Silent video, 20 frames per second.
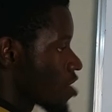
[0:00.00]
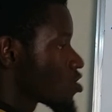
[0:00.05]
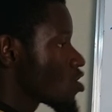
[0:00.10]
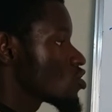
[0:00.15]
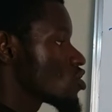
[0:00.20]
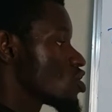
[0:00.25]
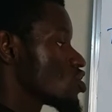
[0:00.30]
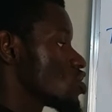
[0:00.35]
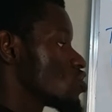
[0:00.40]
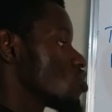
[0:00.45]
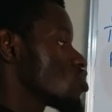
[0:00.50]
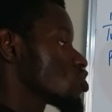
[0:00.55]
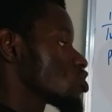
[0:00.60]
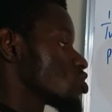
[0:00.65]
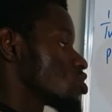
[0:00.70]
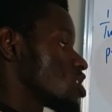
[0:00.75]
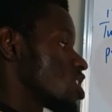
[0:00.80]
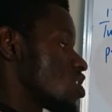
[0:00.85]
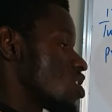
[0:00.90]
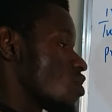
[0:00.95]
there's no
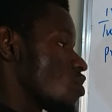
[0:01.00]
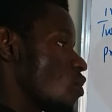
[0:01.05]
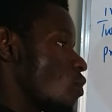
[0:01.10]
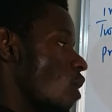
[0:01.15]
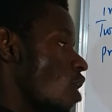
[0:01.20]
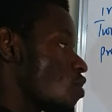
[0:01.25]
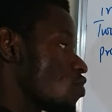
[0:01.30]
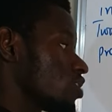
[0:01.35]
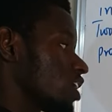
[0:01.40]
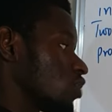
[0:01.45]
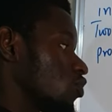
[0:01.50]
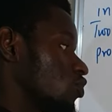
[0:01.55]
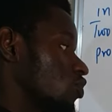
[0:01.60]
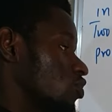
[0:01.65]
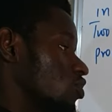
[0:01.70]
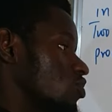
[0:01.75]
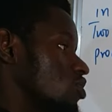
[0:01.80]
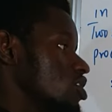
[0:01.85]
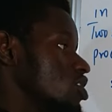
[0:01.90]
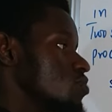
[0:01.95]
one root that
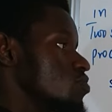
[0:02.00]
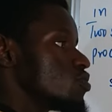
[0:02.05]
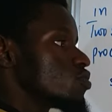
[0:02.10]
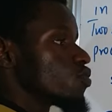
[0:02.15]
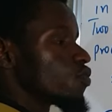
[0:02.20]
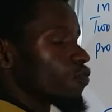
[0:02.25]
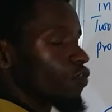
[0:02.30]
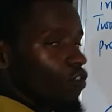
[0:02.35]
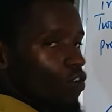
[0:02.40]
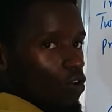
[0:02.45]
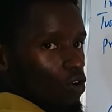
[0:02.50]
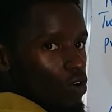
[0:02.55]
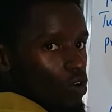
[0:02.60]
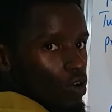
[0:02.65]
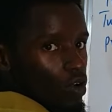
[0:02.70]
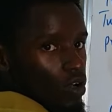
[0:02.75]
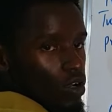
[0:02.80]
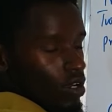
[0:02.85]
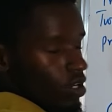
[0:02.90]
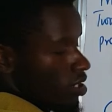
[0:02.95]
lead me to 4.
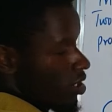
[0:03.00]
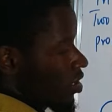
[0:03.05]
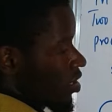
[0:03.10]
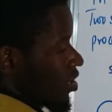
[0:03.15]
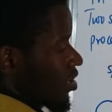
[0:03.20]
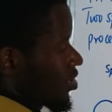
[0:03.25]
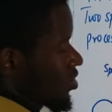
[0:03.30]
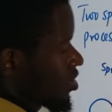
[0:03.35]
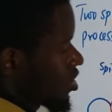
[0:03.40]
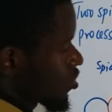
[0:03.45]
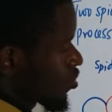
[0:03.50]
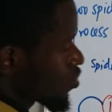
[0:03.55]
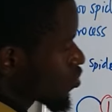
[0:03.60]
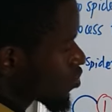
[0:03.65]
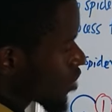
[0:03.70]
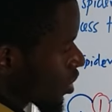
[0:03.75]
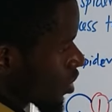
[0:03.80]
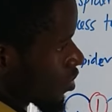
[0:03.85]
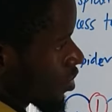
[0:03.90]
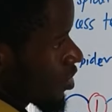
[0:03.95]
There's no
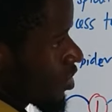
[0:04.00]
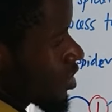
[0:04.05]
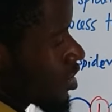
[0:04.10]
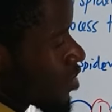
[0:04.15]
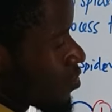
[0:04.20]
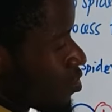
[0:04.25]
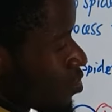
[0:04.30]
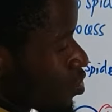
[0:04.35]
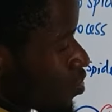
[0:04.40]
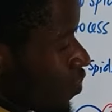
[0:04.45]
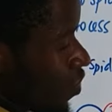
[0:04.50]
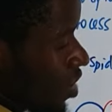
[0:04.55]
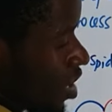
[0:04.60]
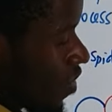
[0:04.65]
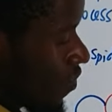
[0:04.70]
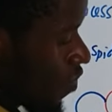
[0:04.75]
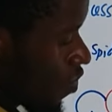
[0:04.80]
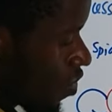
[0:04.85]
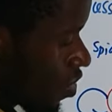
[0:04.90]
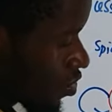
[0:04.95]
root that leads me to 4.
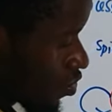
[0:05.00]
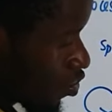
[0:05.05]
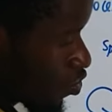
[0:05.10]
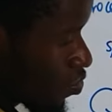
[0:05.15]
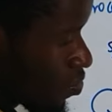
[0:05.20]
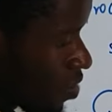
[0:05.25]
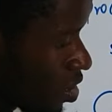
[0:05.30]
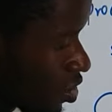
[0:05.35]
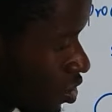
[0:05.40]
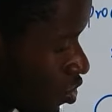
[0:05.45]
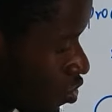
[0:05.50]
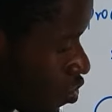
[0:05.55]
Therefore, it's going to be a